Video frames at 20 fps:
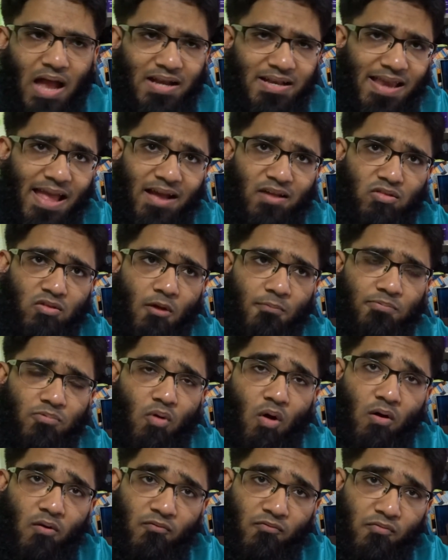desktop
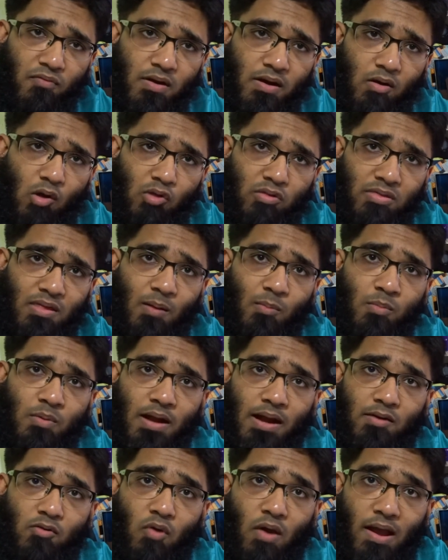software or some
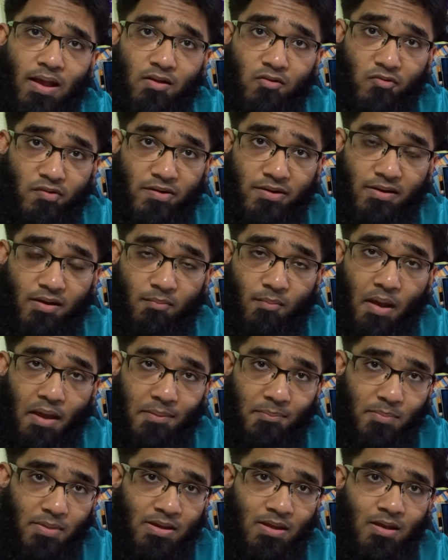kind of algorithm i
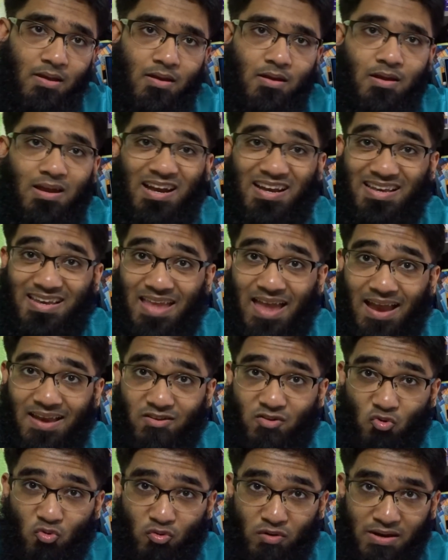mean then
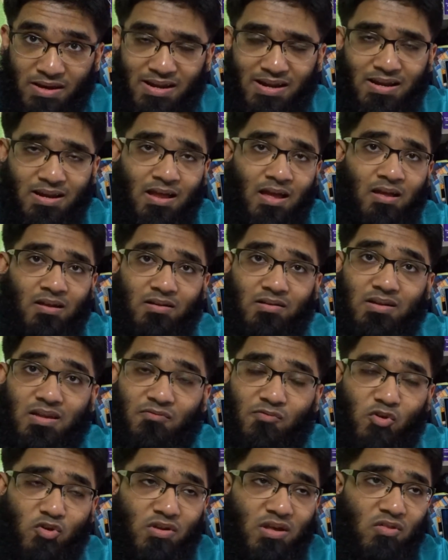you need
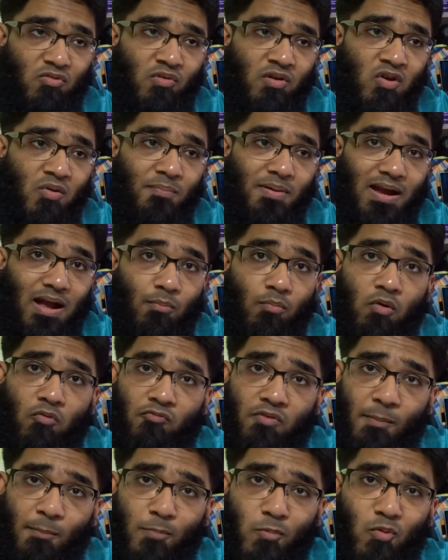if you just want to become a
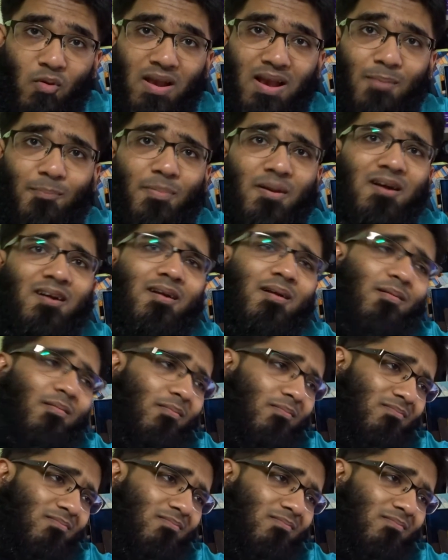web developer